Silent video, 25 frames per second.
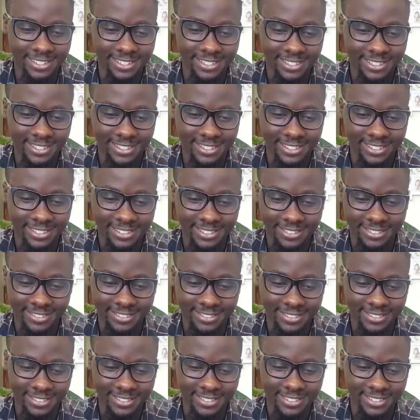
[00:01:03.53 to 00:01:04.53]

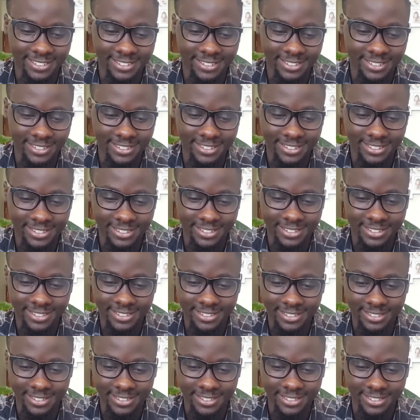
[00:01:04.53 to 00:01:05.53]
No words are spoken by the person on screen.